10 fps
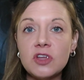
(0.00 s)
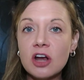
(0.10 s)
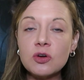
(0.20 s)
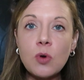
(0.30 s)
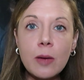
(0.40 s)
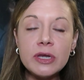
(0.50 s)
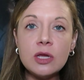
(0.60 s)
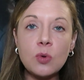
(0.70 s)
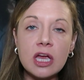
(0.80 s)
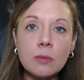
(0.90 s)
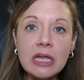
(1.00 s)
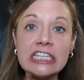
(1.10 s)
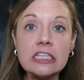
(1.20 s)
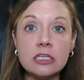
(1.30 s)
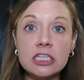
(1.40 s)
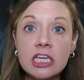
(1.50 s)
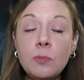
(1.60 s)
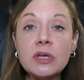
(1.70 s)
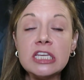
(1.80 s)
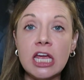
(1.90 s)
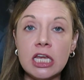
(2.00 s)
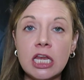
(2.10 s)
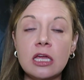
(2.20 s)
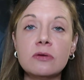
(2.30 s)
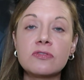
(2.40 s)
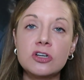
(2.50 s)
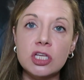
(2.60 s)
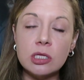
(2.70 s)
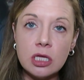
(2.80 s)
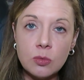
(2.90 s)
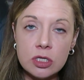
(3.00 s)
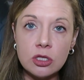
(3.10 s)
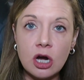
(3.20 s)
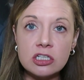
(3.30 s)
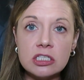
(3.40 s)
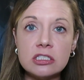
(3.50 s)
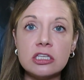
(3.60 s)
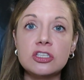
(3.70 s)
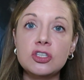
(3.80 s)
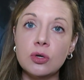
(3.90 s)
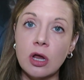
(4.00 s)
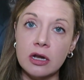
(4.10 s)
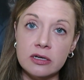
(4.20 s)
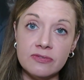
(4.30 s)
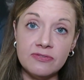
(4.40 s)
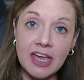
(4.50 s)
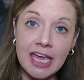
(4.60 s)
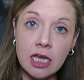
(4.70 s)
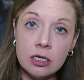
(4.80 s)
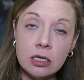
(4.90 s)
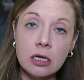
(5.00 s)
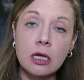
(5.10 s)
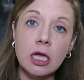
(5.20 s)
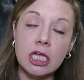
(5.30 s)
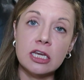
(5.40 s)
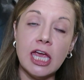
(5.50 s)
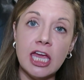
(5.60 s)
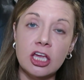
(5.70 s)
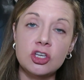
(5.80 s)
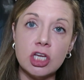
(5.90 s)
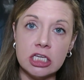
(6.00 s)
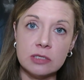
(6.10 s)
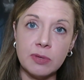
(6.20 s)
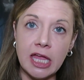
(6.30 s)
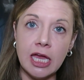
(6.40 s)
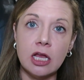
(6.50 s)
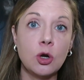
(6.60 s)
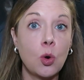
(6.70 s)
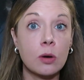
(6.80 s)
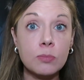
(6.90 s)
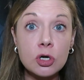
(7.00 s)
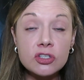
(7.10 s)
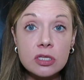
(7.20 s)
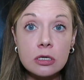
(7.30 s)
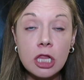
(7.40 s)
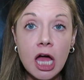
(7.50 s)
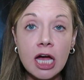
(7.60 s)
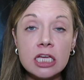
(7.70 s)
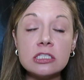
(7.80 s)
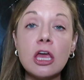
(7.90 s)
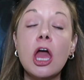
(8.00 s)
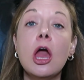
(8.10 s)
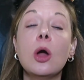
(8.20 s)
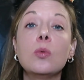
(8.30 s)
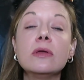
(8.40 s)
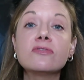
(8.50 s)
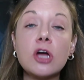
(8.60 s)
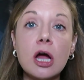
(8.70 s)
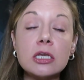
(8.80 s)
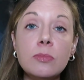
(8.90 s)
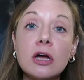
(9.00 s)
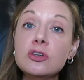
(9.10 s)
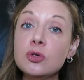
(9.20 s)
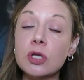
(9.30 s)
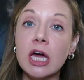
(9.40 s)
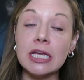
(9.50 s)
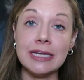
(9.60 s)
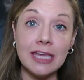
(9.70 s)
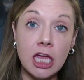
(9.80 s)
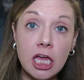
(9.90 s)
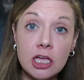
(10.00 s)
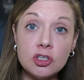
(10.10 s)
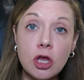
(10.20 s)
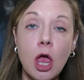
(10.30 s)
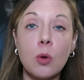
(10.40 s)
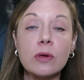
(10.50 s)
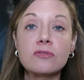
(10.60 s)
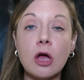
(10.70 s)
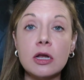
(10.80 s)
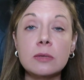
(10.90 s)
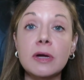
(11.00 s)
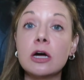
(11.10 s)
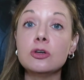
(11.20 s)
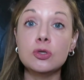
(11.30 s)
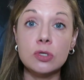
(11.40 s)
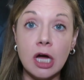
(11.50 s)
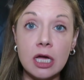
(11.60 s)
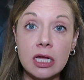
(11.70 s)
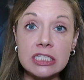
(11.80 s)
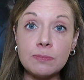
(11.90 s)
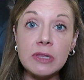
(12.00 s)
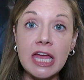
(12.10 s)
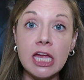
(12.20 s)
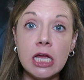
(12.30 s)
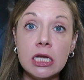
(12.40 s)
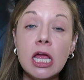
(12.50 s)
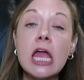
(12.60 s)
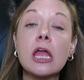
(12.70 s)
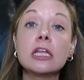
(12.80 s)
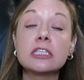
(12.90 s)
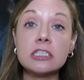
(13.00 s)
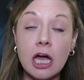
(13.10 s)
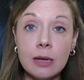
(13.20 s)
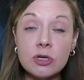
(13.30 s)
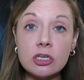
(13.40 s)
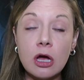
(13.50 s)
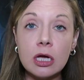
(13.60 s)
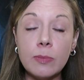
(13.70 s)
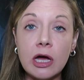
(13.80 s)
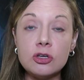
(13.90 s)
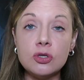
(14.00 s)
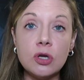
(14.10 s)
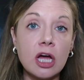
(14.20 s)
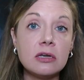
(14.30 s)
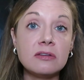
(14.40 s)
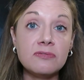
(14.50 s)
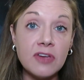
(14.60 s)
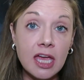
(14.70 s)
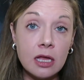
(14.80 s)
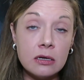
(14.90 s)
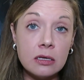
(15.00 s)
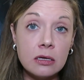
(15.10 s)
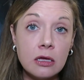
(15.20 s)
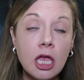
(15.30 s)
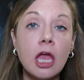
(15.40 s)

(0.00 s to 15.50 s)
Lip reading: Dr. Romani recommends the deep technique for dealing with narcissists. Do not defend, engage, explain, or personalize. We've talked about do not engage. We've talked about do not explain. It's time to talk about do not defend,